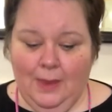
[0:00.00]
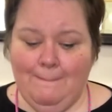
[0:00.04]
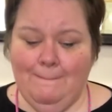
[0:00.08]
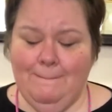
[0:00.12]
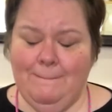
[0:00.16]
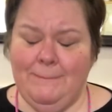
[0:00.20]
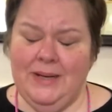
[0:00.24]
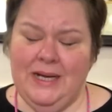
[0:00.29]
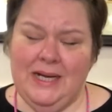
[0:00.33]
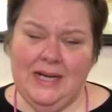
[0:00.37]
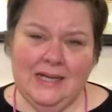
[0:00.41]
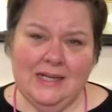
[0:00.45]

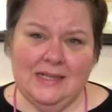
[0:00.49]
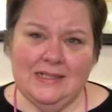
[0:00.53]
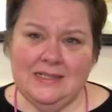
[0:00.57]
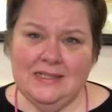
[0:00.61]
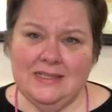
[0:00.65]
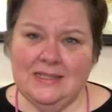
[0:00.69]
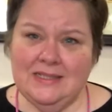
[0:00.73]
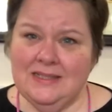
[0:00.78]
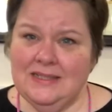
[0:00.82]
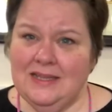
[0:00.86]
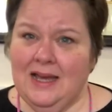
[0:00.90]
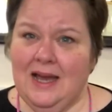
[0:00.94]

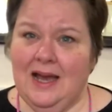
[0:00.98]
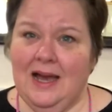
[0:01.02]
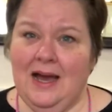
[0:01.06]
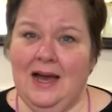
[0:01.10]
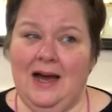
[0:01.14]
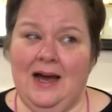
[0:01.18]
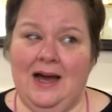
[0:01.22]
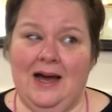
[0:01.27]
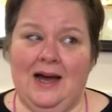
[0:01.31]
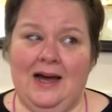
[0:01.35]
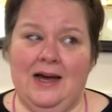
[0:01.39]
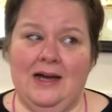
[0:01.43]
But
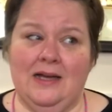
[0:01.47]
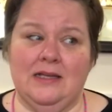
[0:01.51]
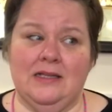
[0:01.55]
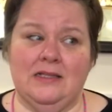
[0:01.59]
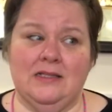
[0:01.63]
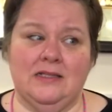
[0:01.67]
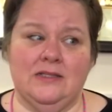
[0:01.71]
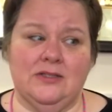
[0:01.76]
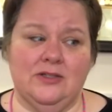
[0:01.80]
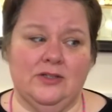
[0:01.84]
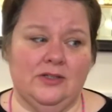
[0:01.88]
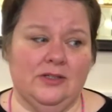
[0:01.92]

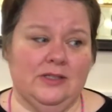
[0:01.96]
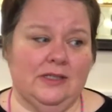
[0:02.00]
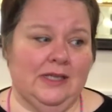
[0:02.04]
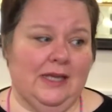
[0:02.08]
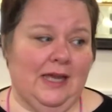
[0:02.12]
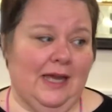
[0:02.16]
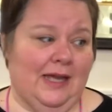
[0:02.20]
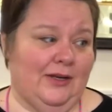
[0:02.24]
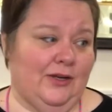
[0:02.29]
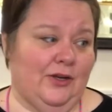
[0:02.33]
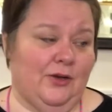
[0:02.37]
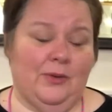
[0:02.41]
certainly
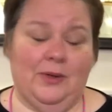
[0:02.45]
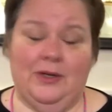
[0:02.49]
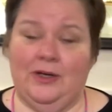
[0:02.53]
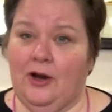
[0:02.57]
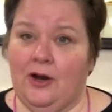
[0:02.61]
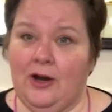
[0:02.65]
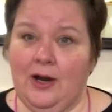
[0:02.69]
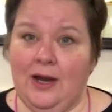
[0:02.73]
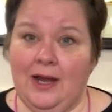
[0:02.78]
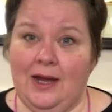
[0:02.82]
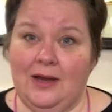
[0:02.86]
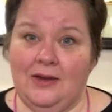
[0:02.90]
I know at
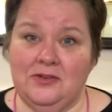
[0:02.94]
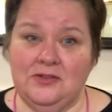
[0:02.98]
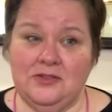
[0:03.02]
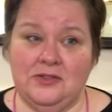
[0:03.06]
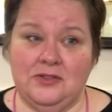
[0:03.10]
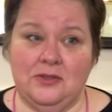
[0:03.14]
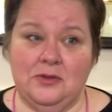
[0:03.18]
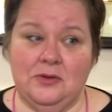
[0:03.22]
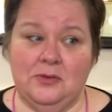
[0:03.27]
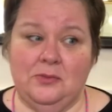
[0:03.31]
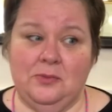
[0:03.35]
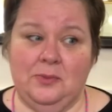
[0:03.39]
our
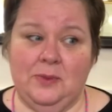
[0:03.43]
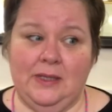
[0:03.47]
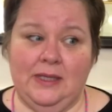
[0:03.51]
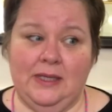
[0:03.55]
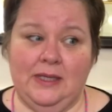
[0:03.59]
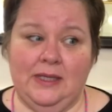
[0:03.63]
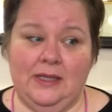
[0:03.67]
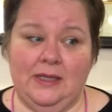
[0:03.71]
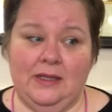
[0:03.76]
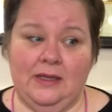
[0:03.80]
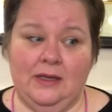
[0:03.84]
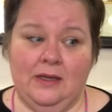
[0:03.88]
house
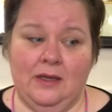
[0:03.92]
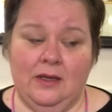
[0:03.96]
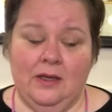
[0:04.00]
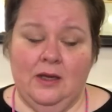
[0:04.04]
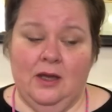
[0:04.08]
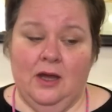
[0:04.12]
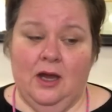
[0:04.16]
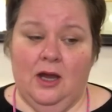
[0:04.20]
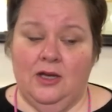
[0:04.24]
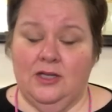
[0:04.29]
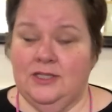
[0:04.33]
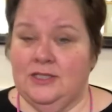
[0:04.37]
we
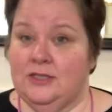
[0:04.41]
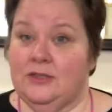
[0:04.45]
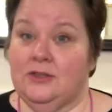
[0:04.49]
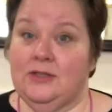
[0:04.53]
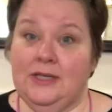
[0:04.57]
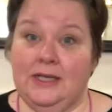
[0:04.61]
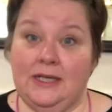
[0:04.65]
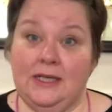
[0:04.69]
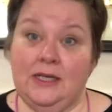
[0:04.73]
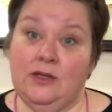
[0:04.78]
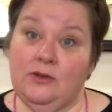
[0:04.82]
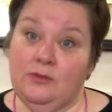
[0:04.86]
are still
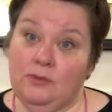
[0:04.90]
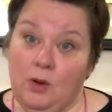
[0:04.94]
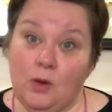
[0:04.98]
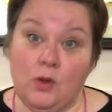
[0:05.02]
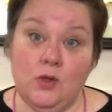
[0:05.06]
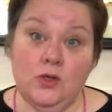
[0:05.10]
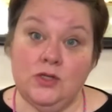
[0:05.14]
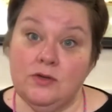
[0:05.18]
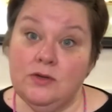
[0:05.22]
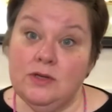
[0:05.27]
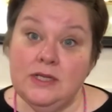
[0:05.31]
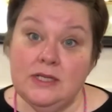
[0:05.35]
getting
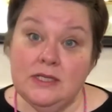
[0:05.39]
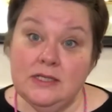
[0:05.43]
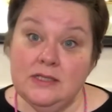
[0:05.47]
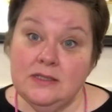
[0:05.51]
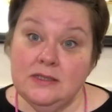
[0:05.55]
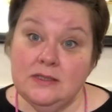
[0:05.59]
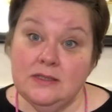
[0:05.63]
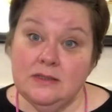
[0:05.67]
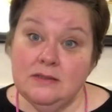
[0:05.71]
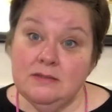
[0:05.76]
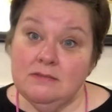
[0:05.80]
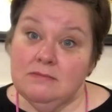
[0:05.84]

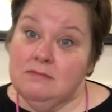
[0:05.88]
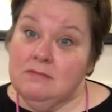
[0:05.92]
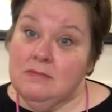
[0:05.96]
groceries.